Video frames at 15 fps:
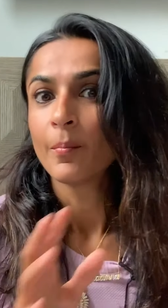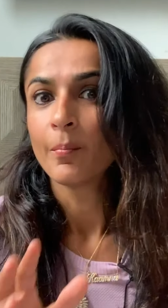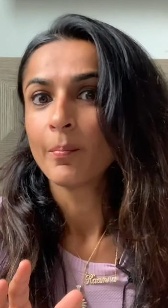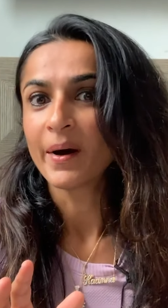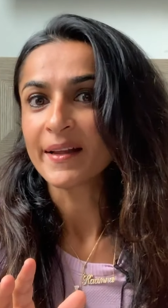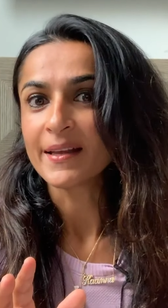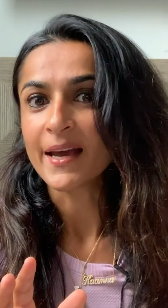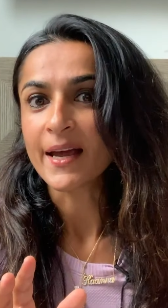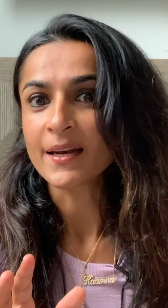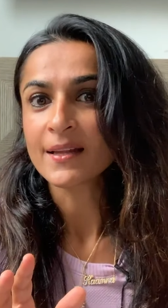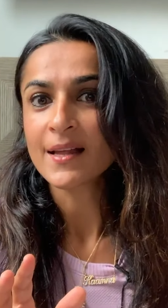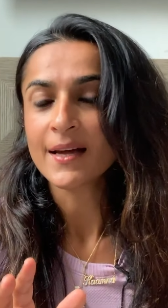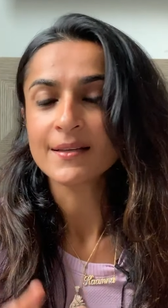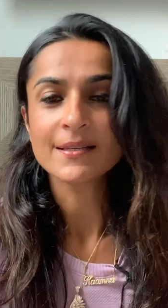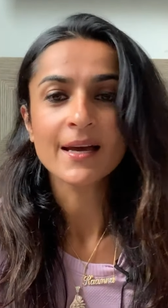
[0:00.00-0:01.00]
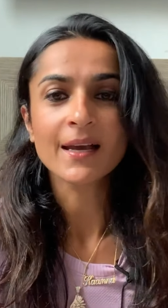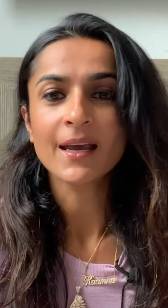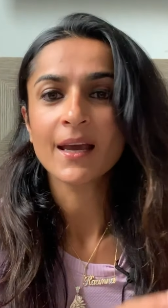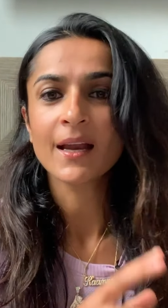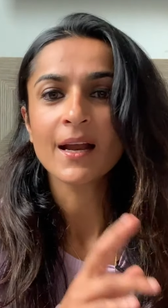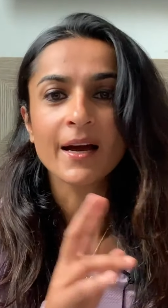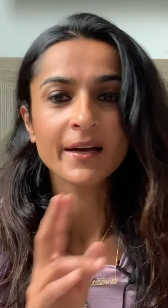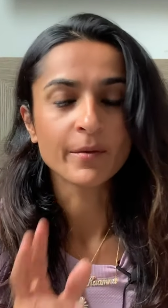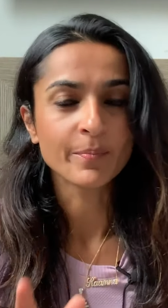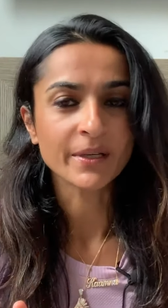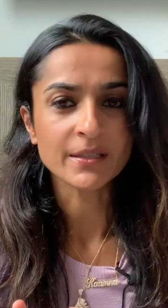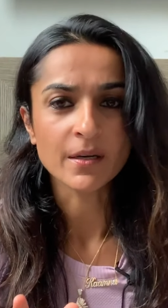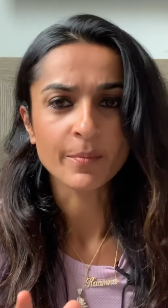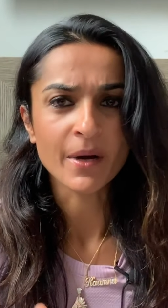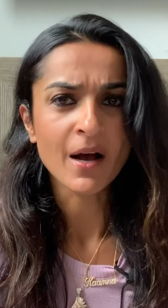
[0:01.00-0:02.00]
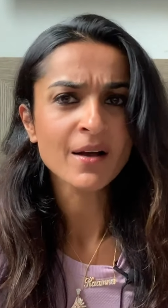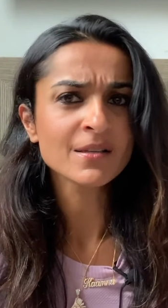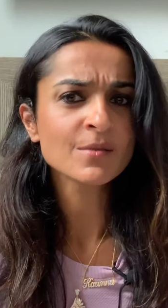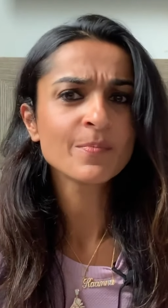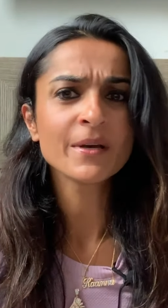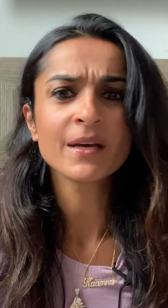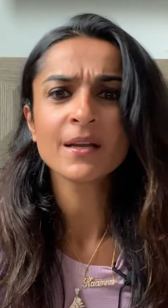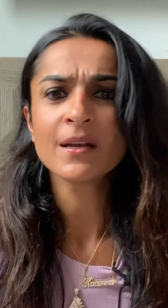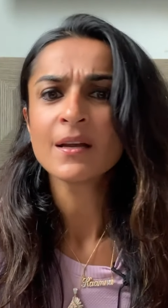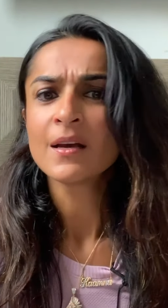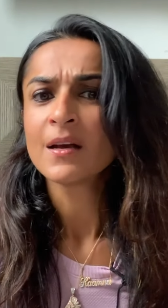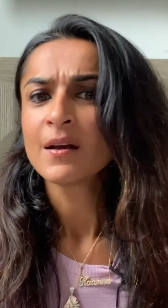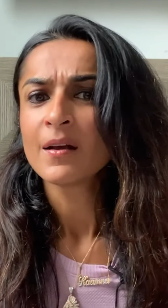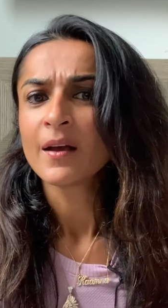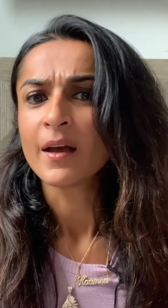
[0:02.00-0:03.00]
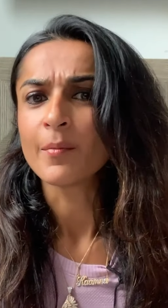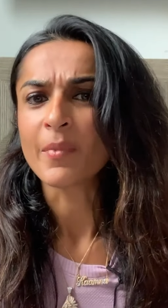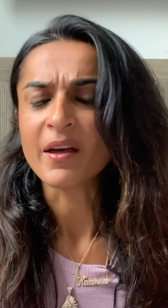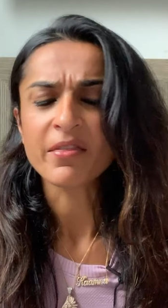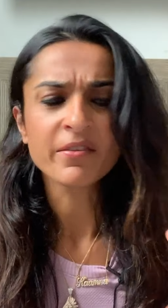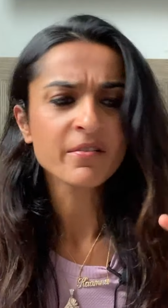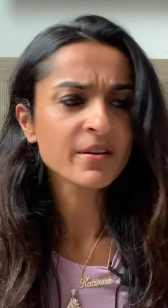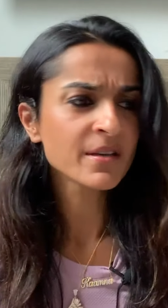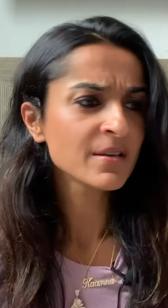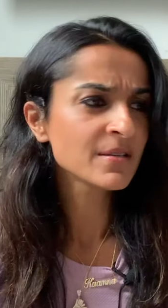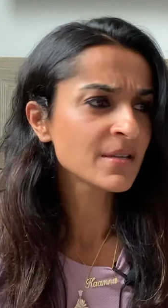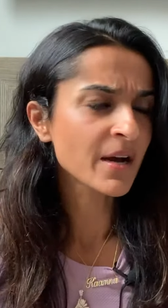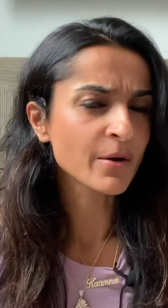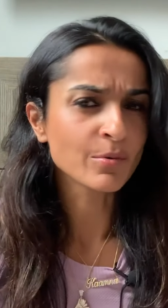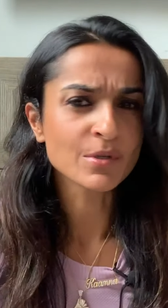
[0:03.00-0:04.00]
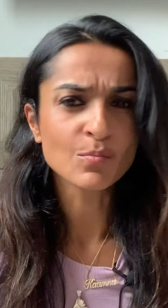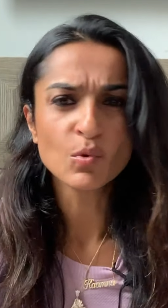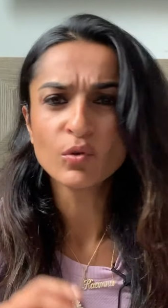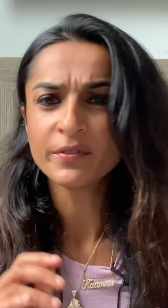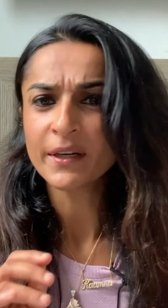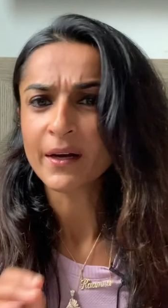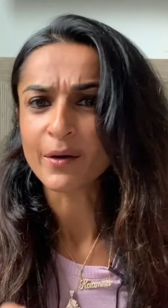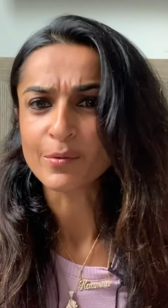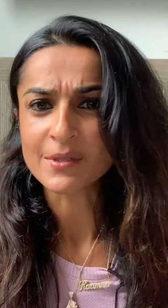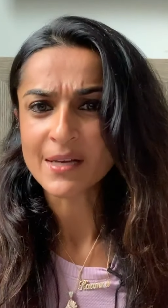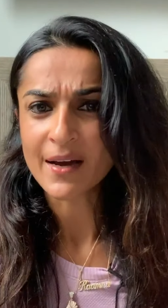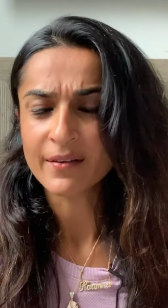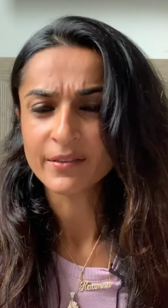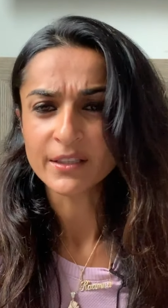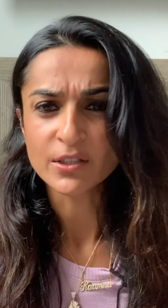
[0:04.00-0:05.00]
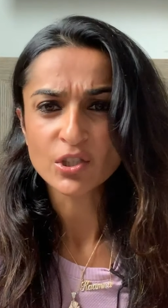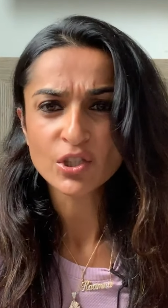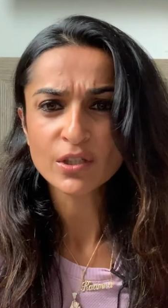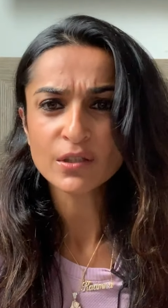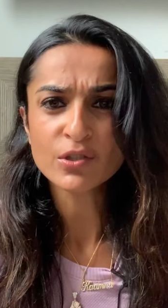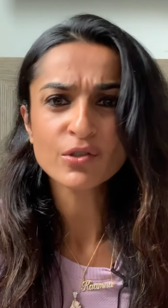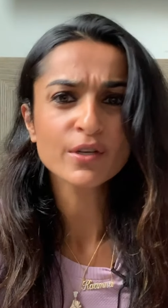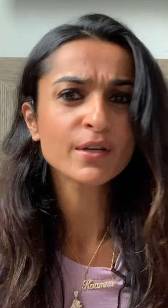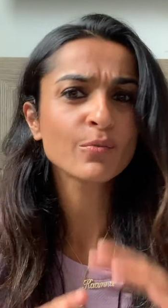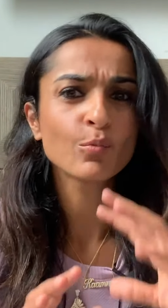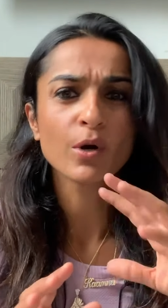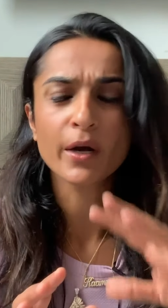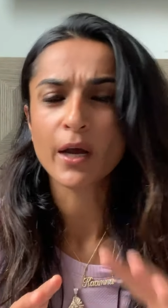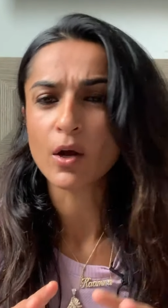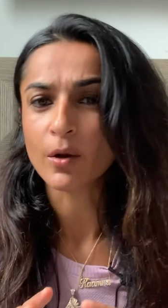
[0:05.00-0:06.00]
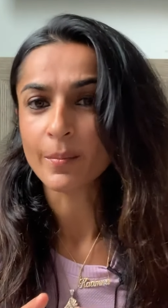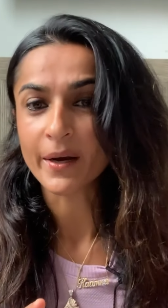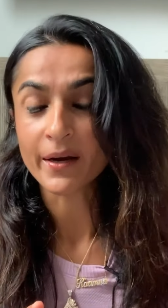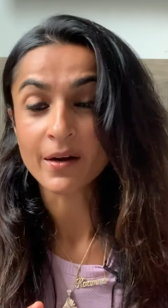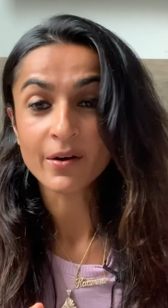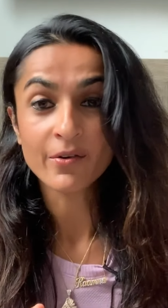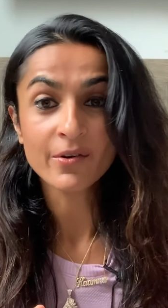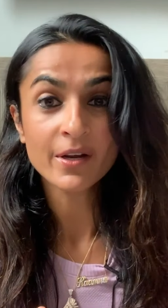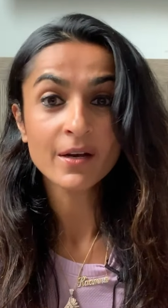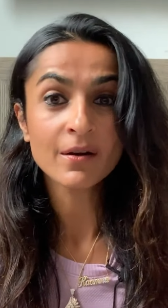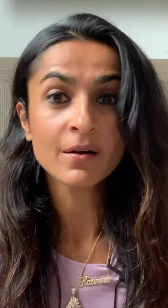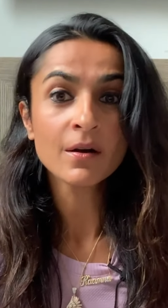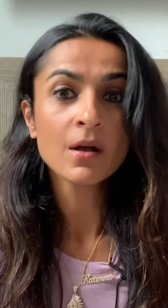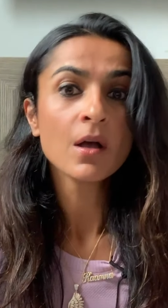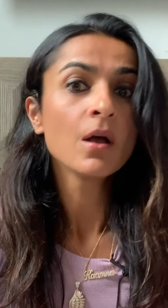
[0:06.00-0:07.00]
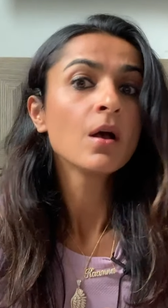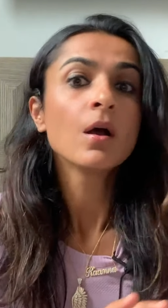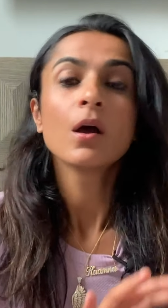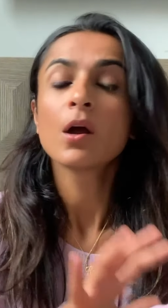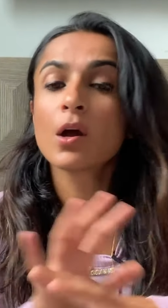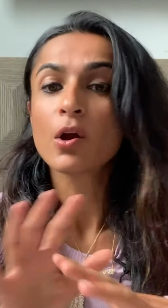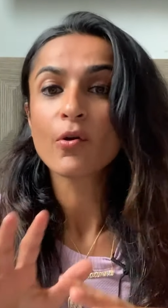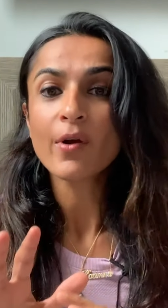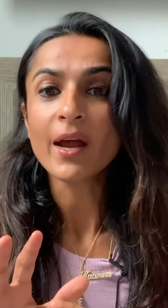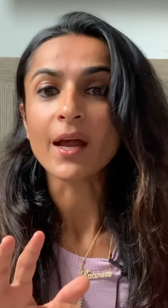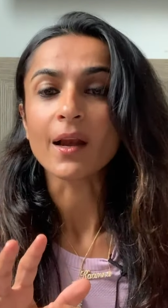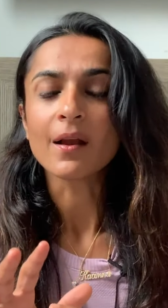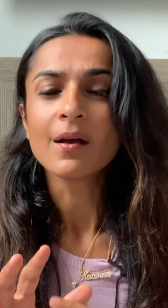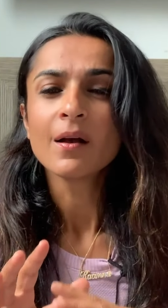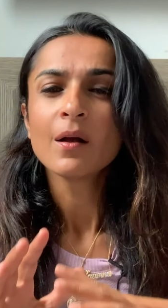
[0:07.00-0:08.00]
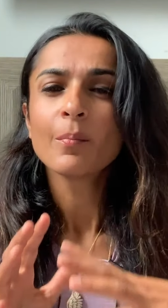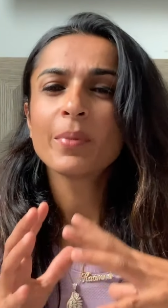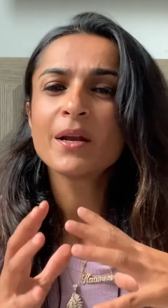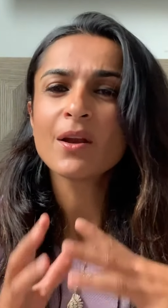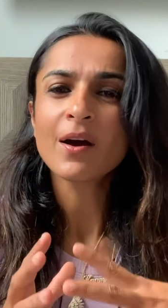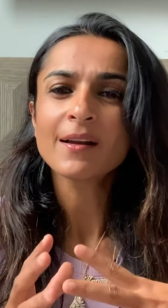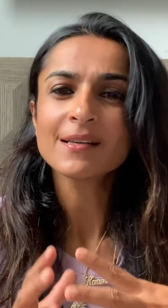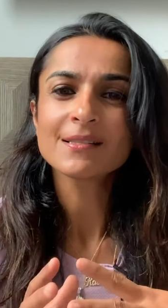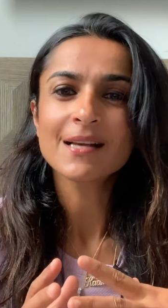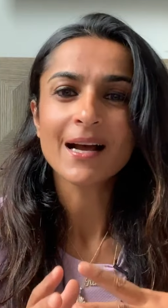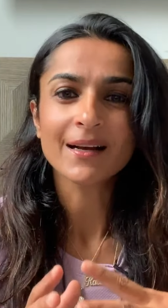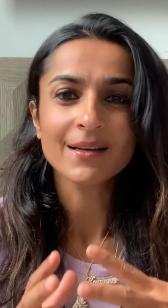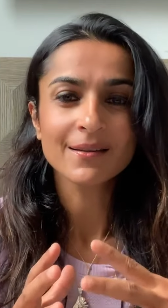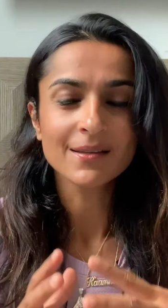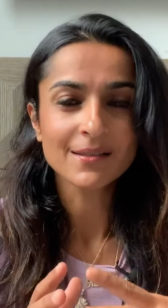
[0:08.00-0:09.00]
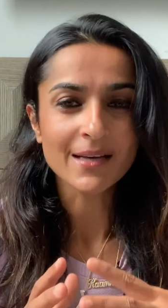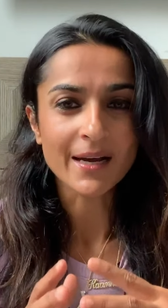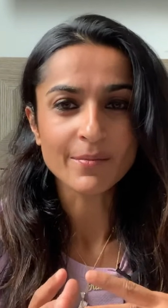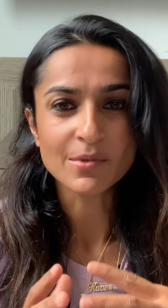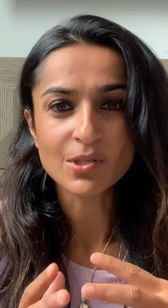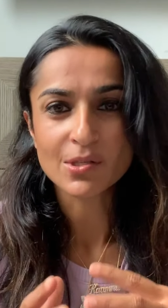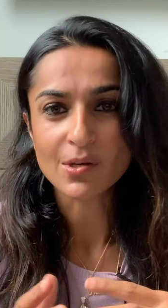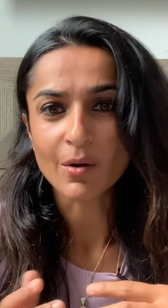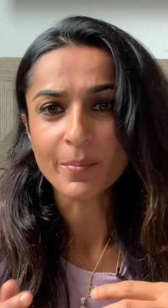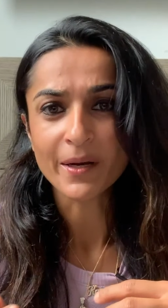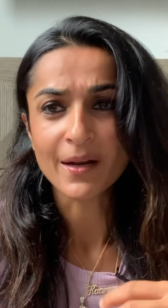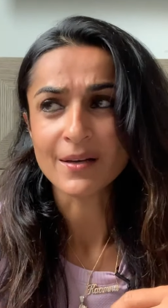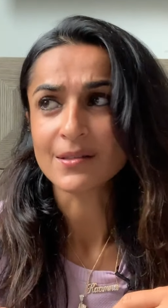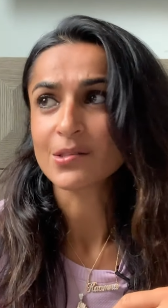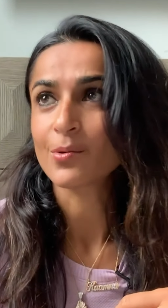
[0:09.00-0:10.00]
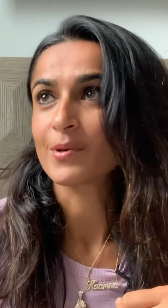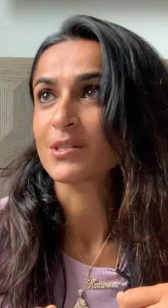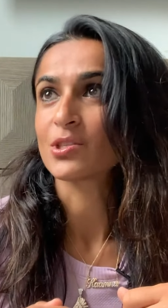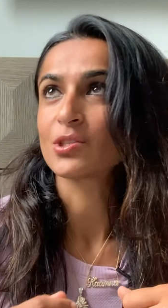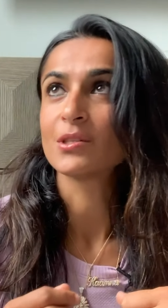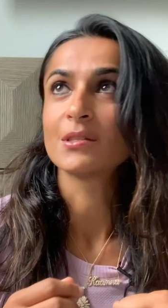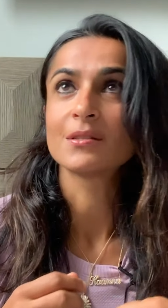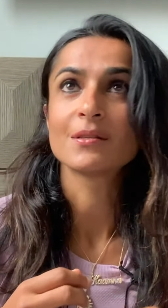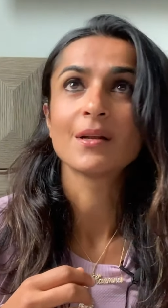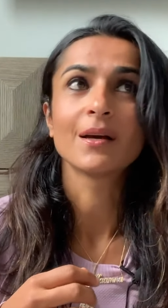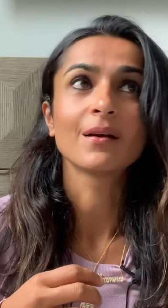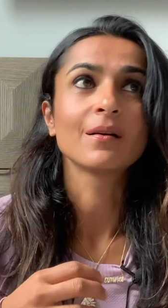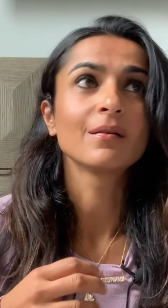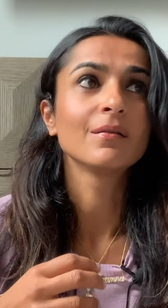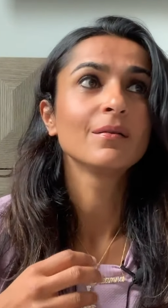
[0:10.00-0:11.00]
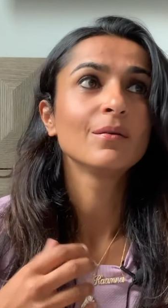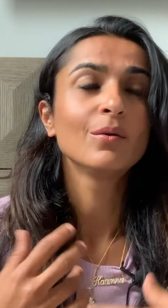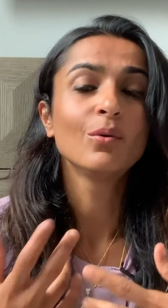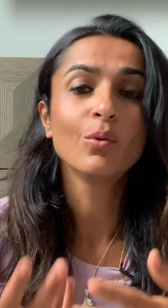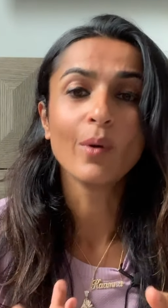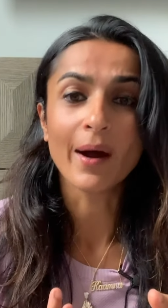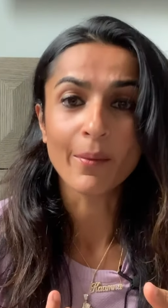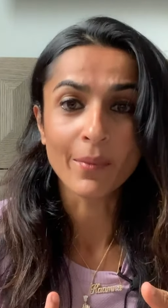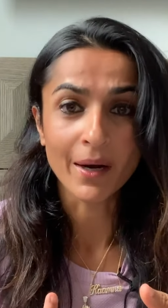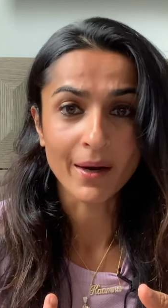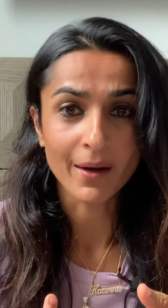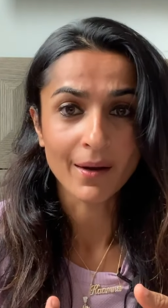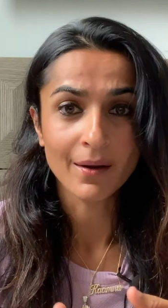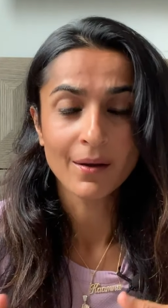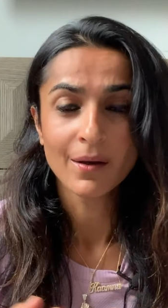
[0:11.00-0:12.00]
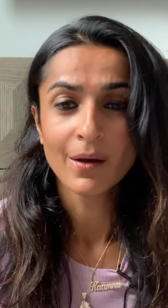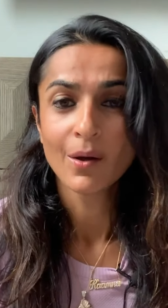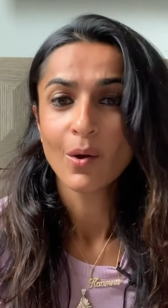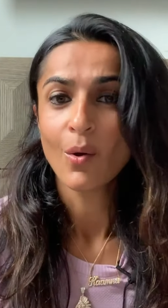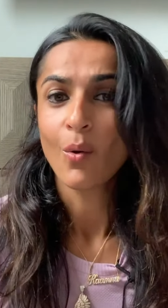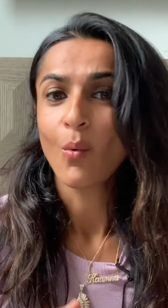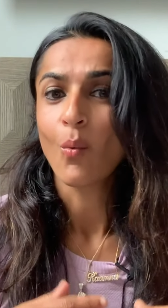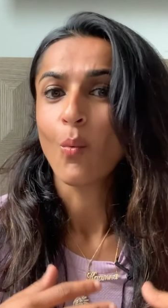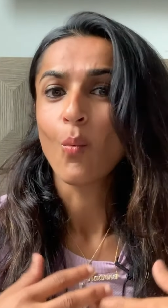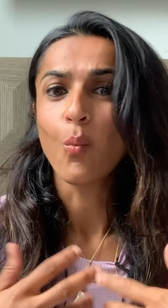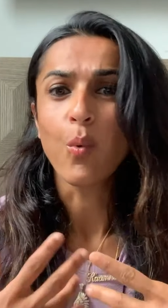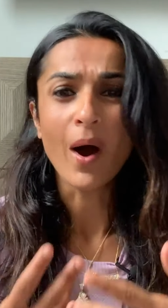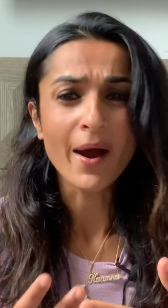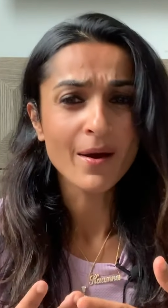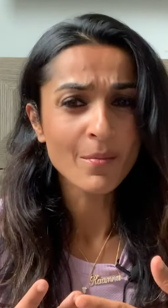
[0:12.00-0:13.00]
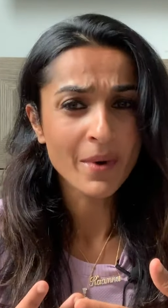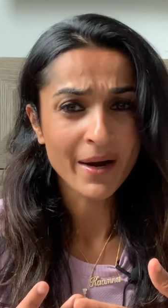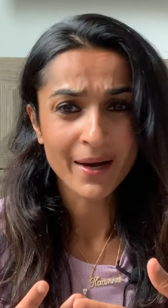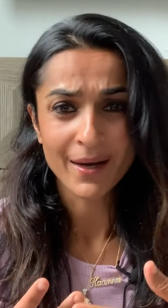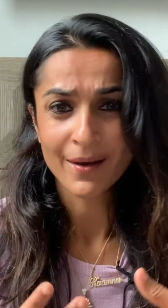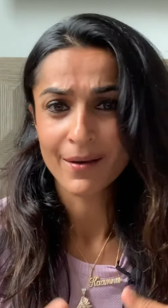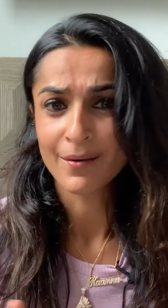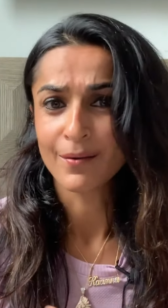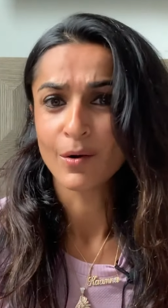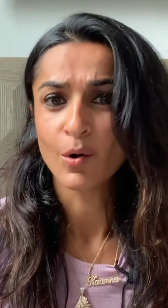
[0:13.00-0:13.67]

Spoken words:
By the end of that decade, I had picked up a husband. In my 30s, I was moving, I was having children, working on my career. Great, but not exactly the time to stop and ask questions like, who am I? Why am I here?